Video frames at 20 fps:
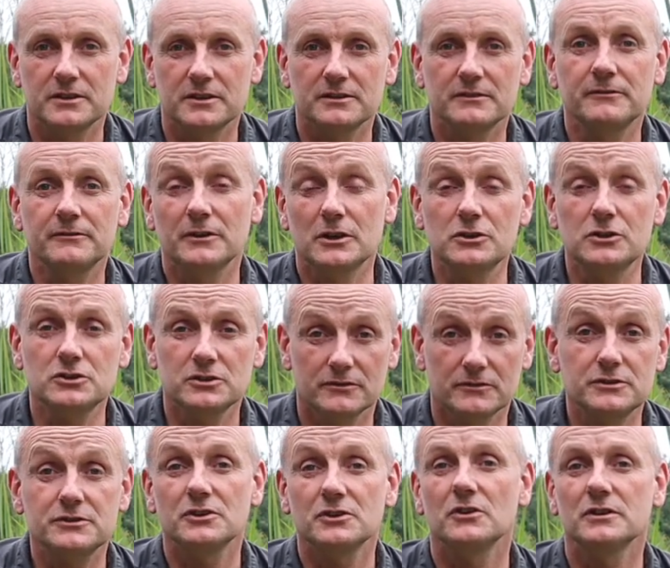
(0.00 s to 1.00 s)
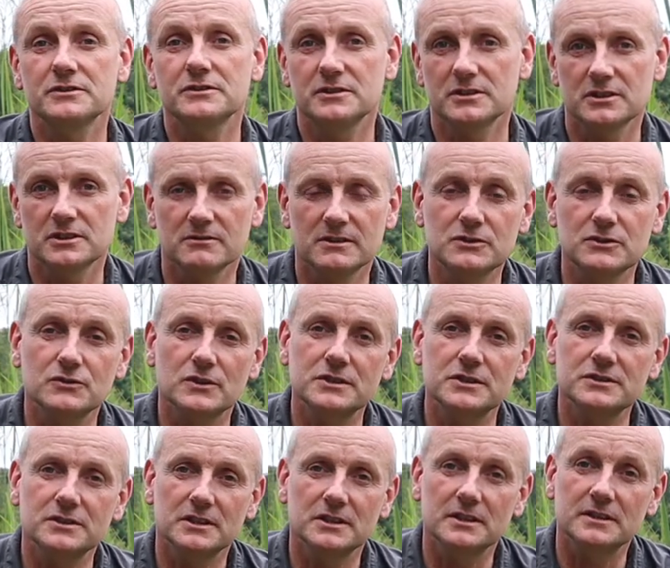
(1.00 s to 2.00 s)
the fish of a size that you're
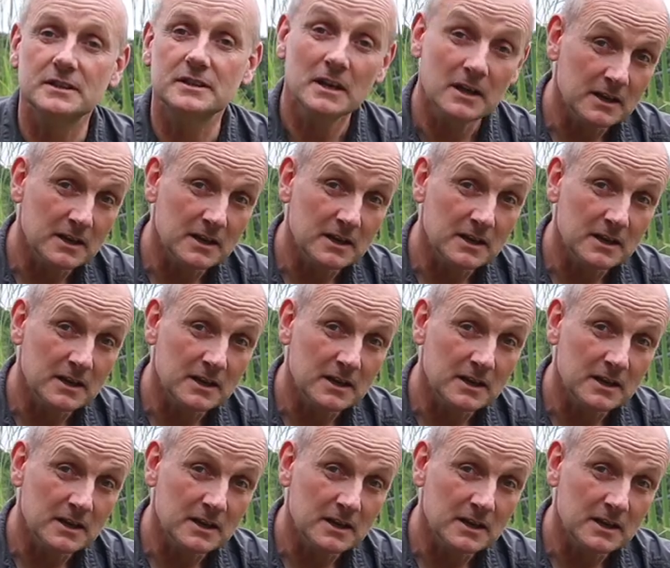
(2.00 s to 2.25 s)
interested in.